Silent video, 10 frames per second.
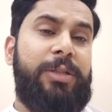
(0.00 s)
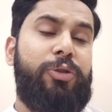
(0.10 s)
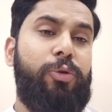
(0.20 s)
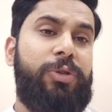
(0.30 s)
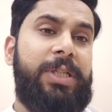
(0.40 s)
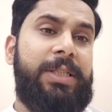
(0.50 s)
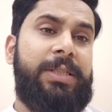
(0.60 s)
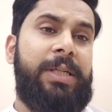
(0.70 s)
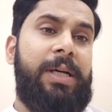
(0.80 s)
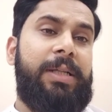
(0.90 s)

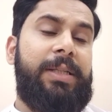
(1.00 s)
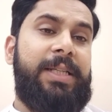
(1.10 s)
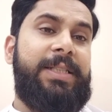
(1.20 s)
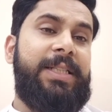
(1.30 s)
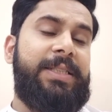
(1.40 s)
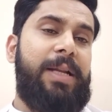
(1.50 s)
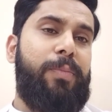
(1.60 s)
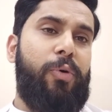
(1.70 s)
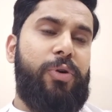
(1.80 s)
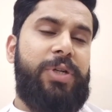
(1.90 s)
sutures the distal
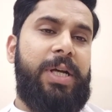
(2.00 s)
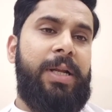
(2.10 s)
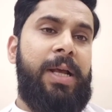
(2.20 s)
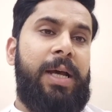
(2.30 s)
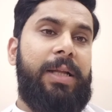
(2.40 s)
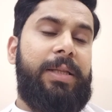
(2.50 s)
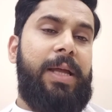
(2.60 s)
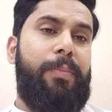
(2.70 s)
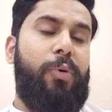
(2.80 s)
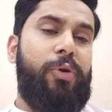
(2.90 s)
portion,
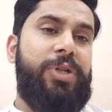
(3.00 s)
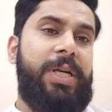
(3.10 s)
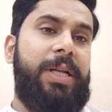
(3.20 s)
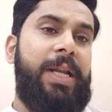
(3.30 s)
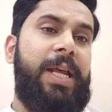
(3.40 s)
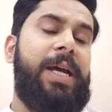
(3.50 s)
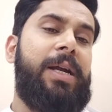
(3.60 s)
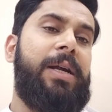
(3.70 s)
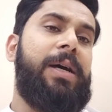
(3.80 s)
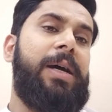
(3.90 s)
the portion
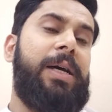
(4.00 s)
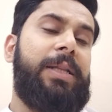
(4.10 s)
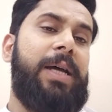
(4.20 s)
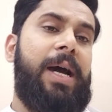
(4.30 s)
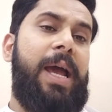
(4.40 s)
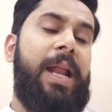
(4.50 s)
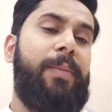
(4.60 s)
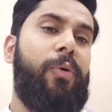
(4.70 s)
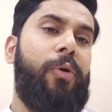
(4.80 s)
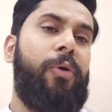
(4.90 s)
near the
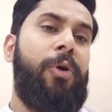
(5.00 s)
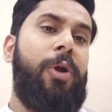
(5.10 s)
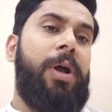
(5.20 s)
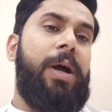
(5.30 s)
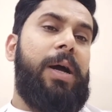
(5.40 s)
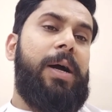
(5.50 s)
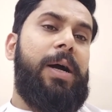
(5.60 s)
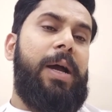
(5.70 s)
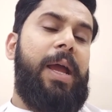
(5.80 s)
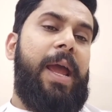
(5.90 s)
elbow,
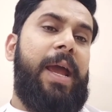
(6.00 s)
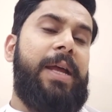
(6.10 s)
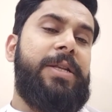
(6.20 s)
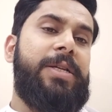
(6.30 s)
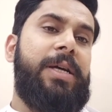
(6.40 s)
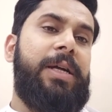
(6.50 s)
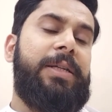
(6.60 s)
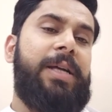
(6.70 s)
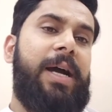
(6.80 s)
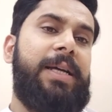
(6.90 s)
and
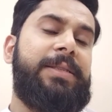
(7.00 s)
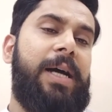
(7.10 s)
ties